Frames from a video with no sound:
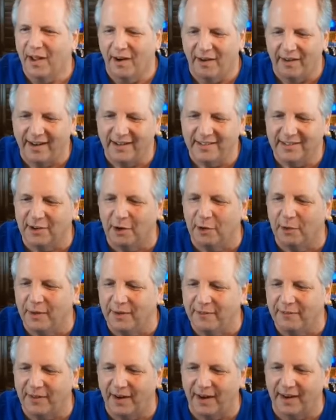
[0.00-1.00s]
right. So
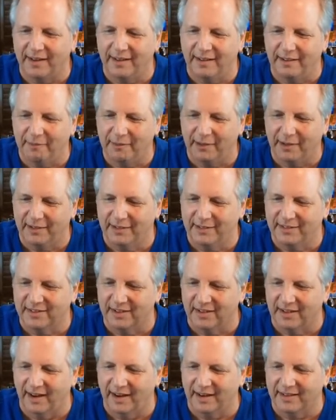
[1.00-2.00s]
if I
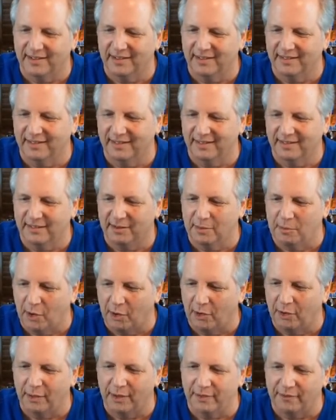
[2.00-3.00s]
select
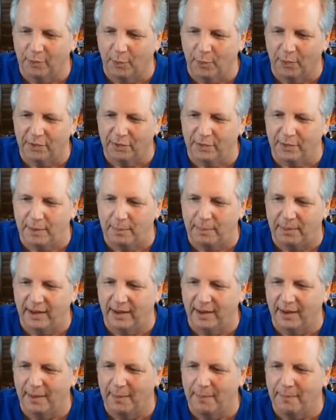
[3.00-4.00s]
tomorrow at 4:30
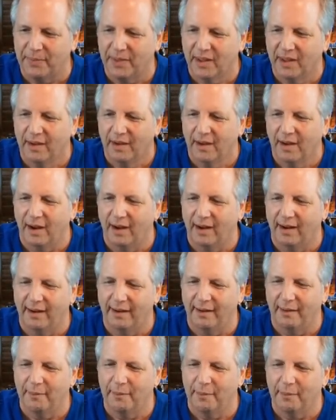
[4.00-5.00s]
p.m.,
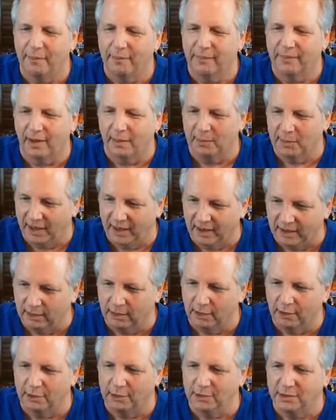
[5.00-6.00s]
I'm gonna hit
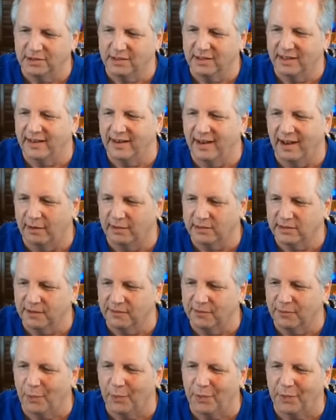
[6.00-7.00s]
close, and now it's at
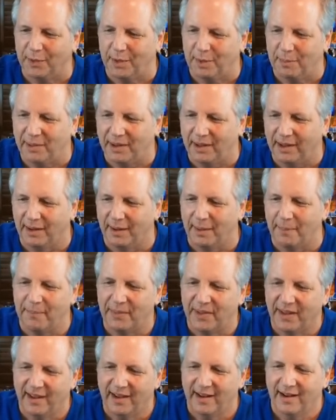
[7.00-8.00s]
4:30 p.m.
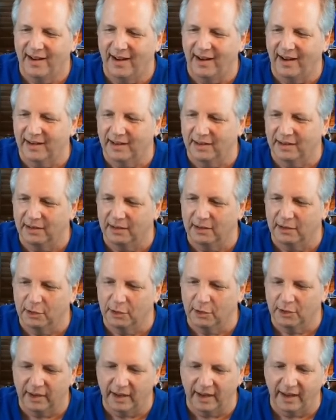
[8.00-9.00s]
I can
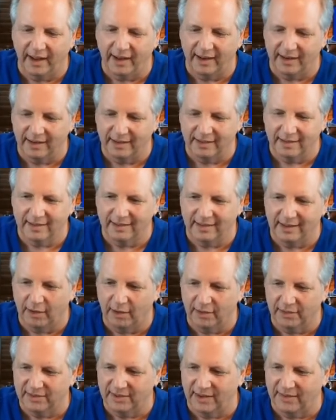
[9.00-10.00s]
look again at, now
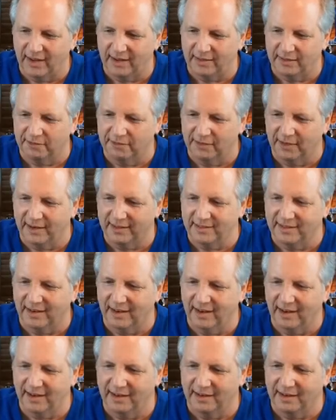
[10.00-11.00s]
I'll send that to flights
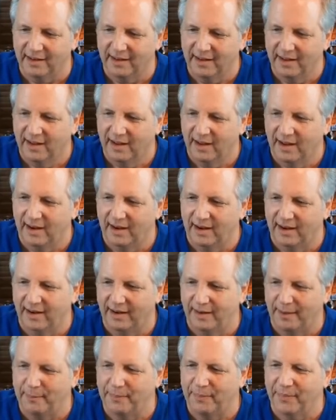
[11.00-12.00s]
again,
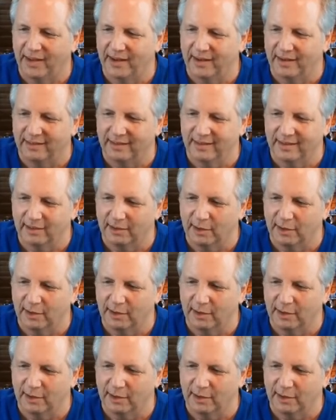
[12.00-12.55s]
and it'll